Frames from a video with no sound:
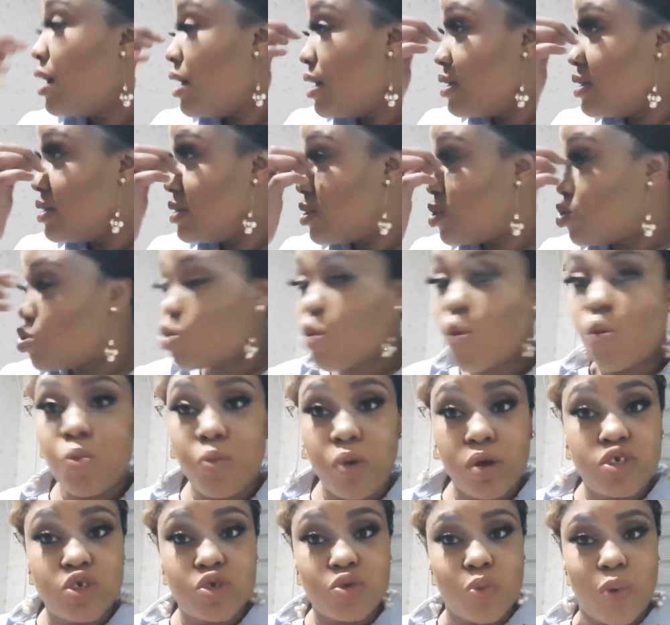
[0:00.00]
so
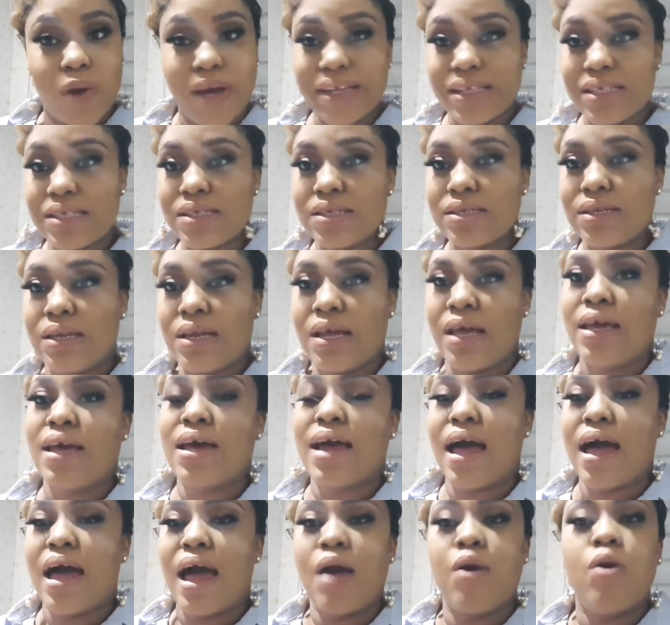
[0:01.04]
much weight like
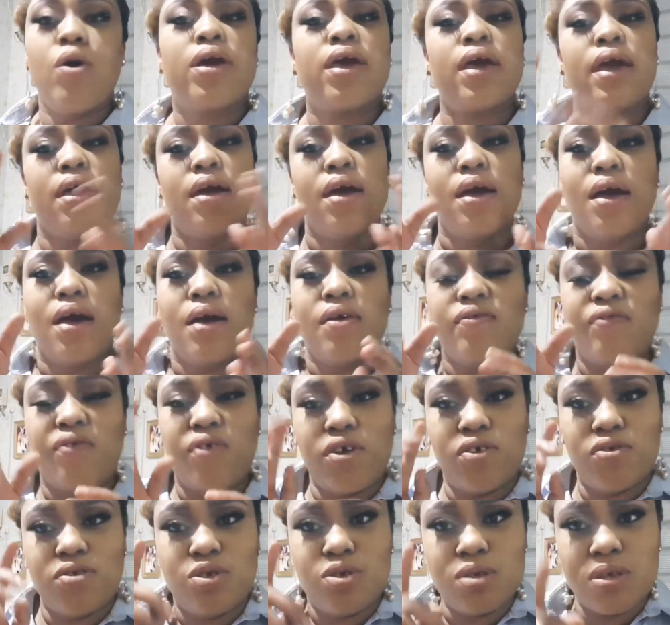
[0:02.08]
I, okay for
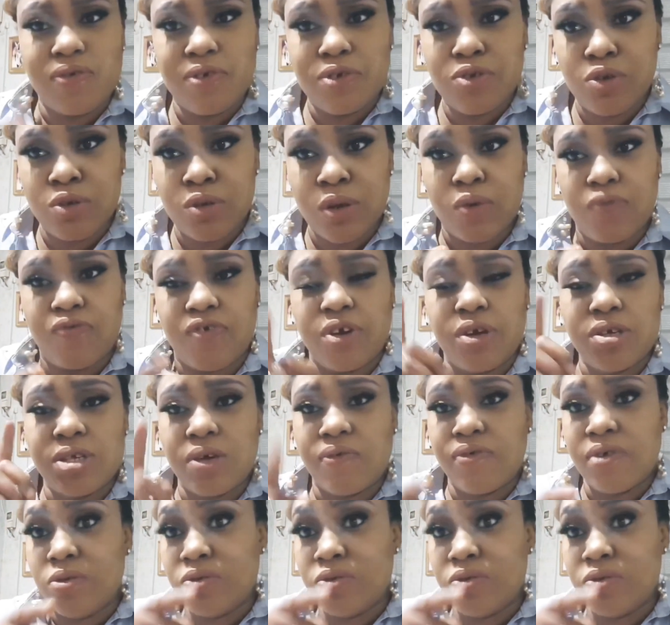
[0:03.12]
you do you do not, for those of you who